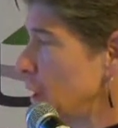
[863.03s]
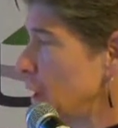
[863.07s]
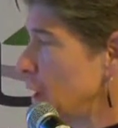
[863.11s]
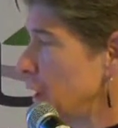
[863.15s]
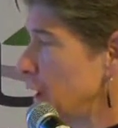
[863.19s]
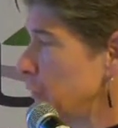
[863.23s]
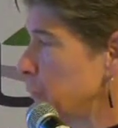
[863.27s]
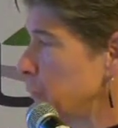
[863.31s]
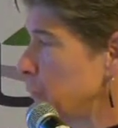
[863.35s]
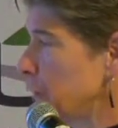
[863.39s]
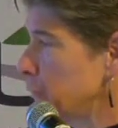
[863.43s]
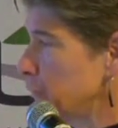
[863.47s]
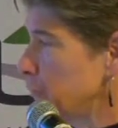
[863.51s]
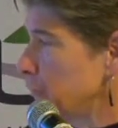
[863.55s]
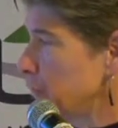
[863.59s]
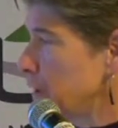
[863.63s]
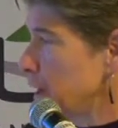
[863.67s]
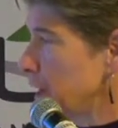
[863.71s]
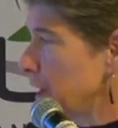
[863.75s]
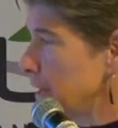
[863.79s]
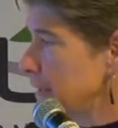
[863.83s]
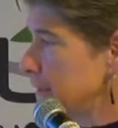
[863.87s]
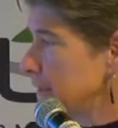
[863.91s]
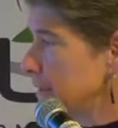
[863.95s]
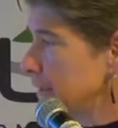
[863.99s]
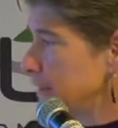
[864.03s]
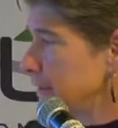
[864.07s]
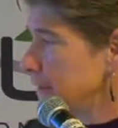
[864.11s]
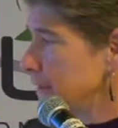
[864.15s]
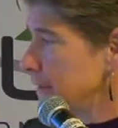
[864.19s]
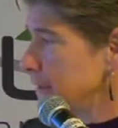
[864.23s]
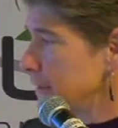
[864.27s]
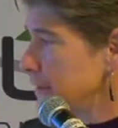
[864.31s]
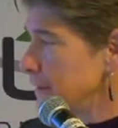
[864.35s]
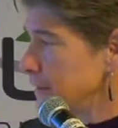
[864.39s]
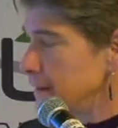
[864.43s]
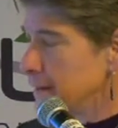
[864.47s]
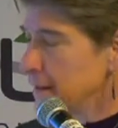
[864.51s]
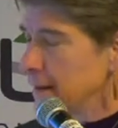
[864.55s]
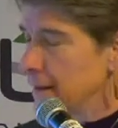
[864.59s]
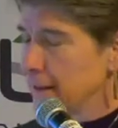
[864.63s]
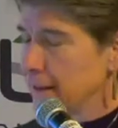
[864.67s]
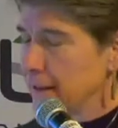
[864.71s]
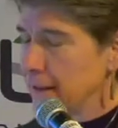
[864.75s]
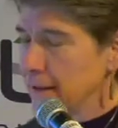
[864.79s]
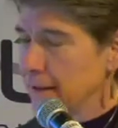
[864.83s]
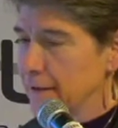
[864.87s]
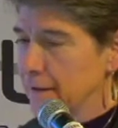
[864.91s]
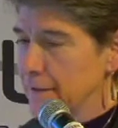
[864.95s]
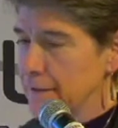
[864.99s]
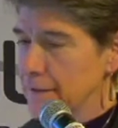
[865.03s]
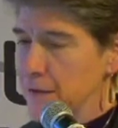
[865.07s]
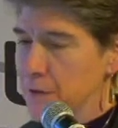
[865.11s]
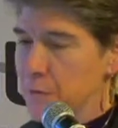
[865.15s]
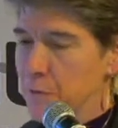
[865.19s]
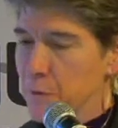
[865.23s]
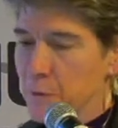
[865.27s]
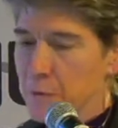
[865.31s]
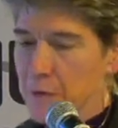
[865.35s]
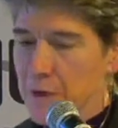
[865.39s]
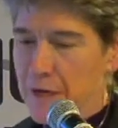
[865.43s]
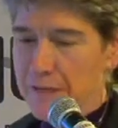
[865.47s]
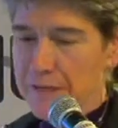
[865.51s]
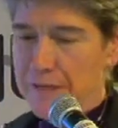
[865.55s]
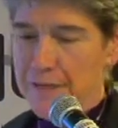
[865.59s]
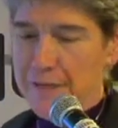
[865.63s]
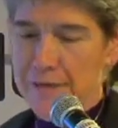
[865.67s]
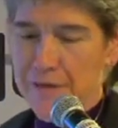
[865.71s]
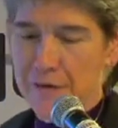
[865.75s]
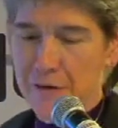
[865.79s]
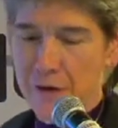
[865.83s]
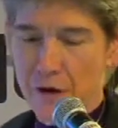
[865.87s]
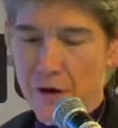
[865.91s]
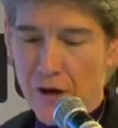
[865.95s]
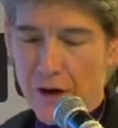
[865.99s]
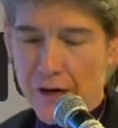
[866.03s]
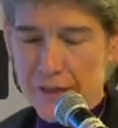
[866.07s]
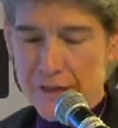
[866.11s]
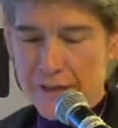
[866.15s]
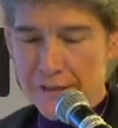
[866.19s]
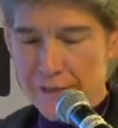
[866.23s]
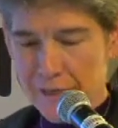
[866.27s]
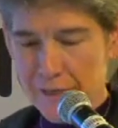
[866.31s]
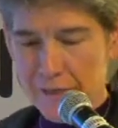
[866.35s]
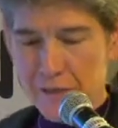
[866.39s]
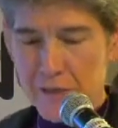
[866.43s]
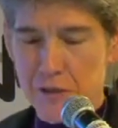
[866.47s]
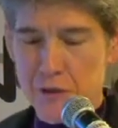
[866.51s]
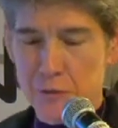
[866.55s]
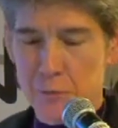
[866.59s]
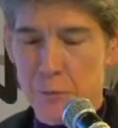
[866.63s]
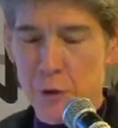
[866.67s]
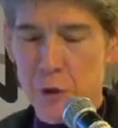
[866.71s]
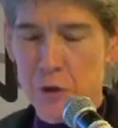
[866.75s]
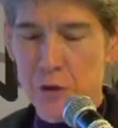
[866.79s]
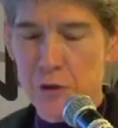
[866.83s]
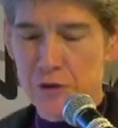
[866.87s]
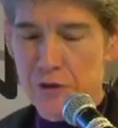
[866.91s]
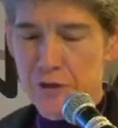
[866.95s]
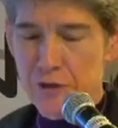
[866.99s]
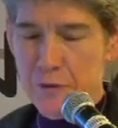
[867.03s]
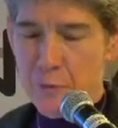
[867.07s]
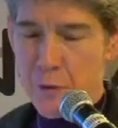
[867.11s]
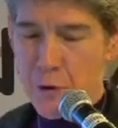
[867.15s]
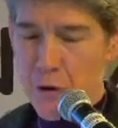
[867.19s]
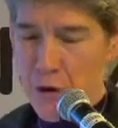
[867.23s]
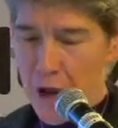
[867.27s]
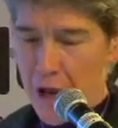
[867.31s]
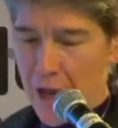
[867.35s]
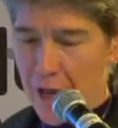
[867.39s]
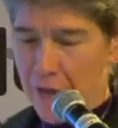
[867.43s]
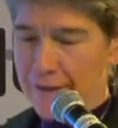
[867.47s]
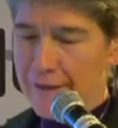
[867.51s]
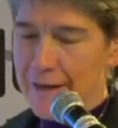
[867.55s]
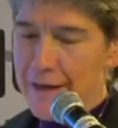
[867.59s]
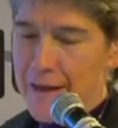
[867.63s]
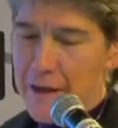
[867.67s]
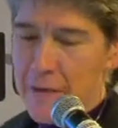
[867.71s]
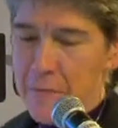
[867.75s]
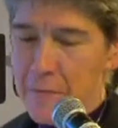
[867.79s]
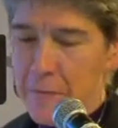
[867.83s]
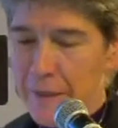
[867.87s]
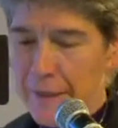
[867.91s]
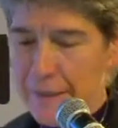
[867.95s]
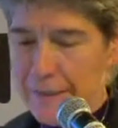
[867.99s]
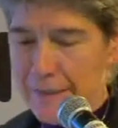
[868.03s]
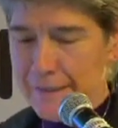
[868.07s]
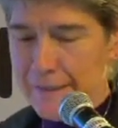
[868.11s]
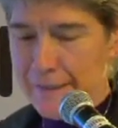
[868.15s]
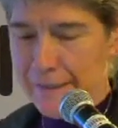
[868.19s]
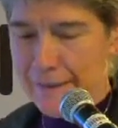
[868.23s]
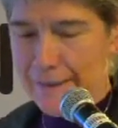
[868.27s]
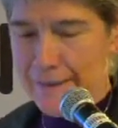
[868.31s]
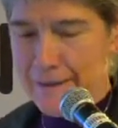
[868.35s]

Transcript: on whether or not the NEPA process in the United States is burdensome or not, but